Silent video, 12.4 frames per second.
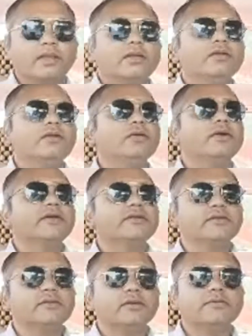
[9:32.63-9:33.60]

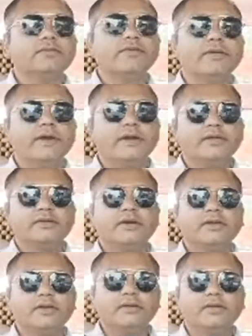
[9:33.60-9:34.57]
locations of our data
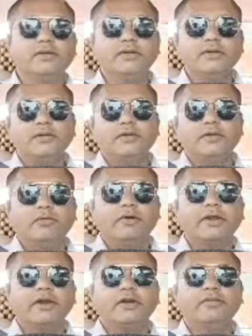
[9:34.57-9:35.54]
center,
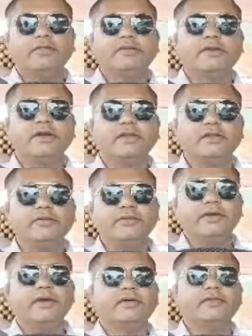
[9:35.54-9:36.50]
what kind of a strategy
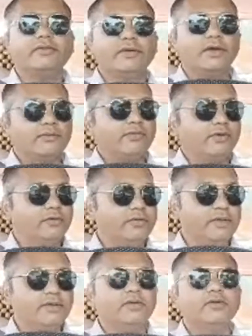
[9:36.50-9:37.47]
we are
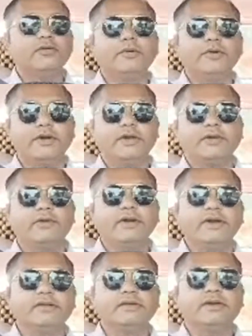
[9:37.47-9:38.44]
following to protect our
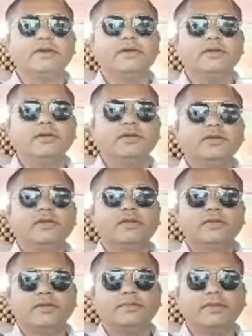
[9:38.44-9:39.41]
data center,
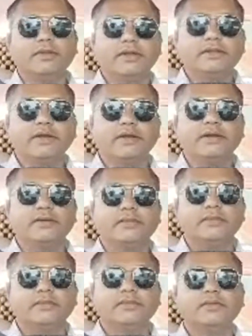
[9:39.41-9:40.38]
something like that.
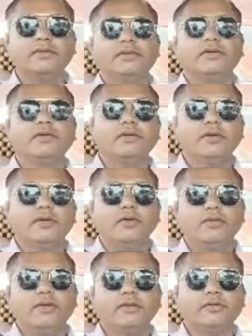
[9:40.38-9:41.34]

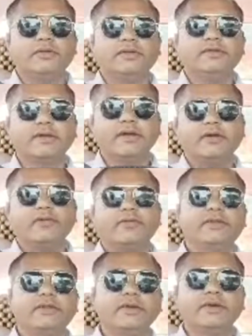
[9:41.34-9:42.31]
Okay, so these kind of
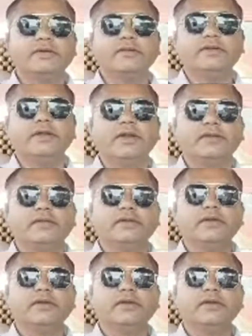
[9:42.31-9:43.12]
a thing considered as a